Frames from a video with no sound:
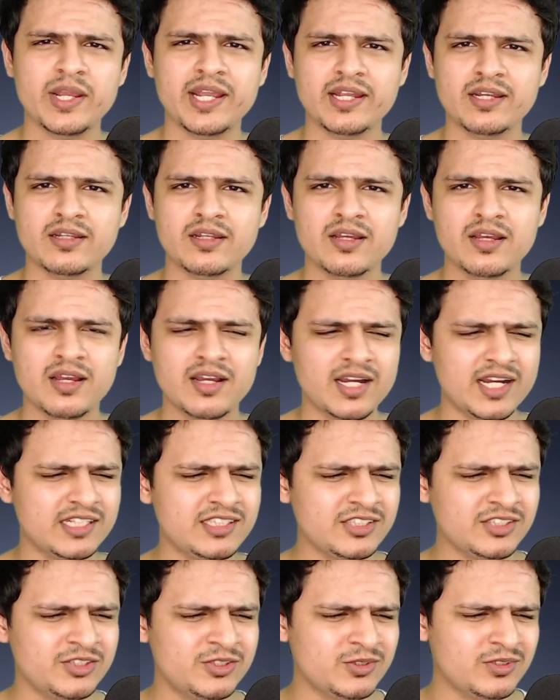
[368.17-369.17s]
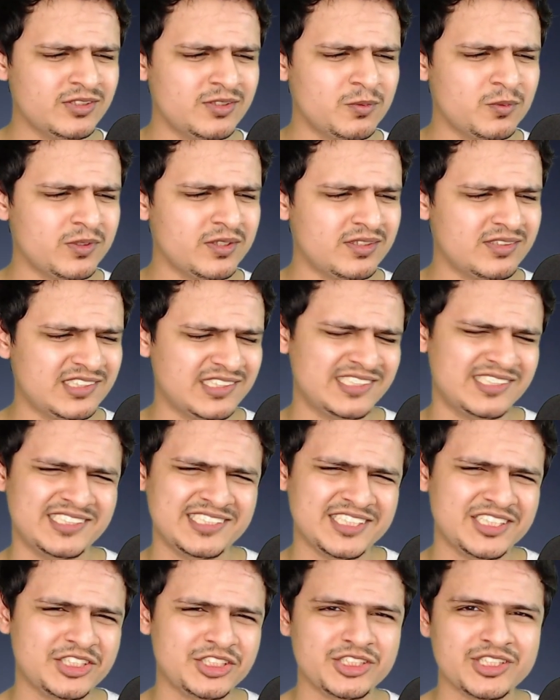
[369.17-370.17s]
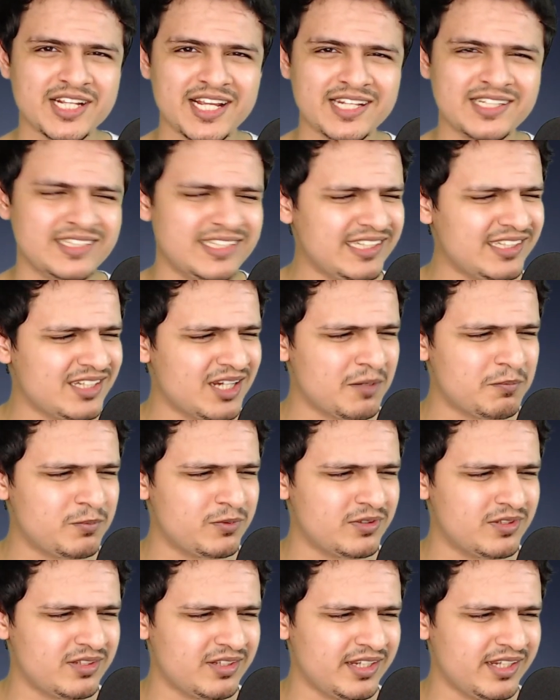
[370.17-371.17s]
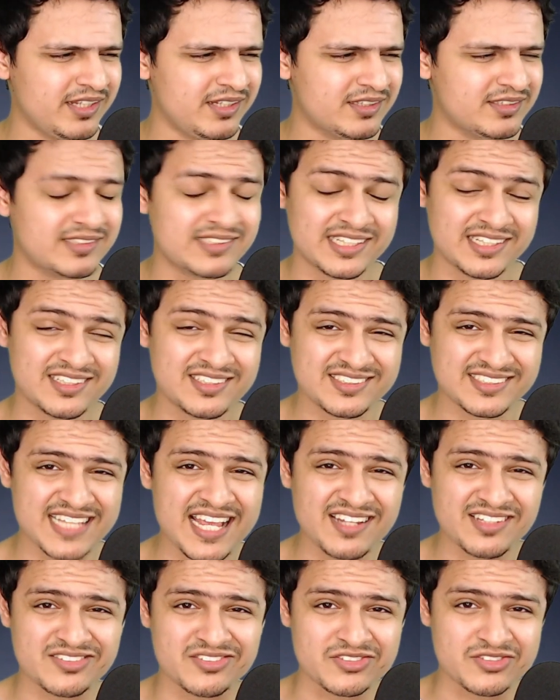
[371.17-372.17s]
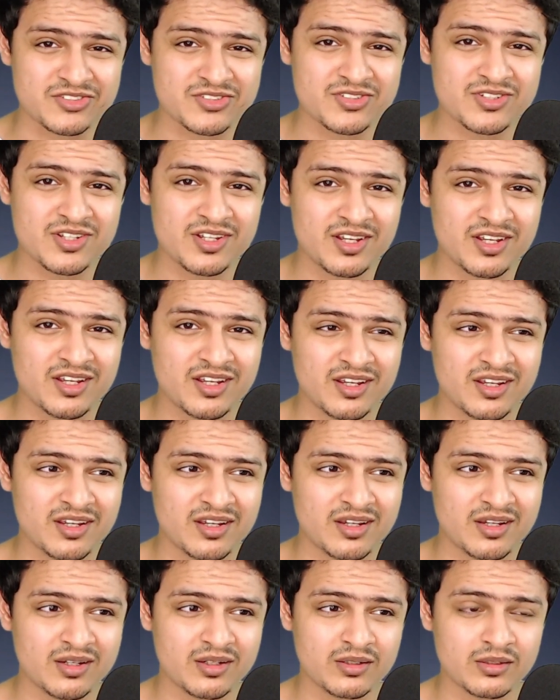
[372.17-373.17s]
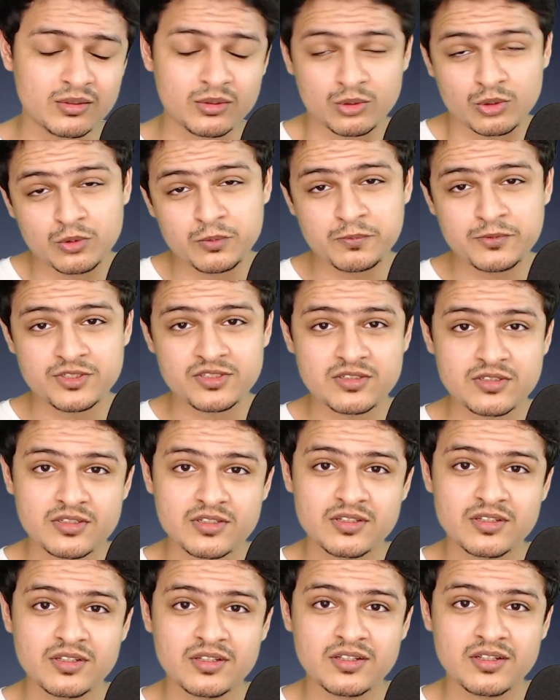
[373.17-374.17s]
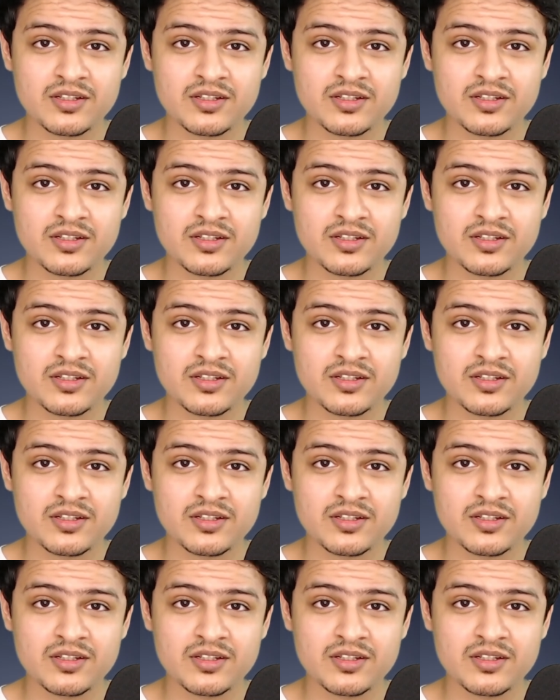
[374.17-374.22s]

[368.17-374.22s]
Wait, I just used the word stitch and decouple in a single sentence. Oops.